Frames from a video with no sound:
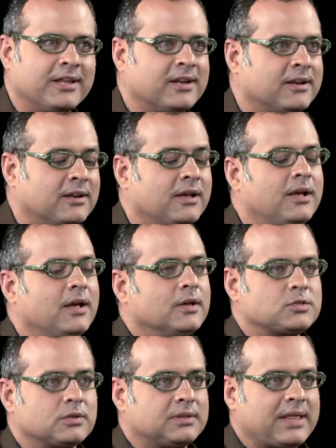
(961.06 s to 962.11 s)
in it.
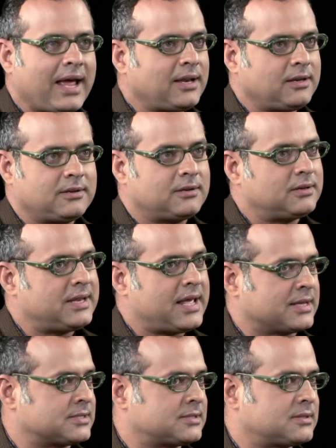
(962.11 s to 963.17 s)
So that
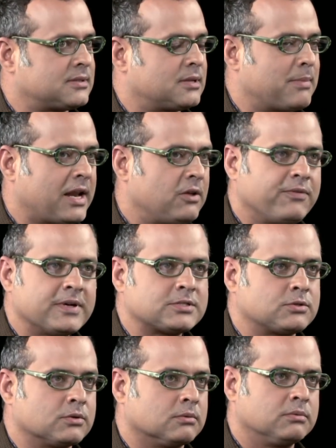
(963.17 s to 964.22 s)
text, the
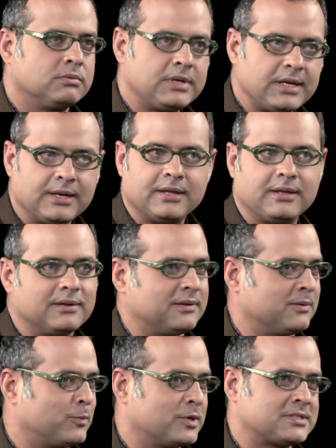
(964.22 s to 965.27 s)
manifesto, really
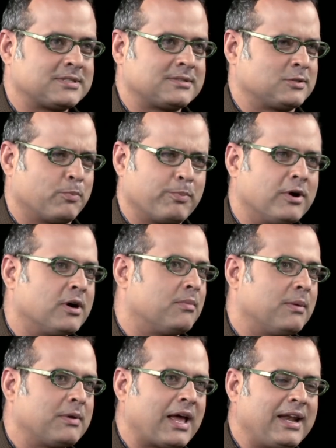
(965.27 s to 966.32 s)
was superb.
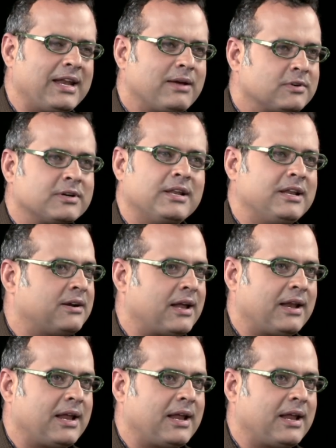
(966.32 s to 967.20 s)
I mean, I had never really read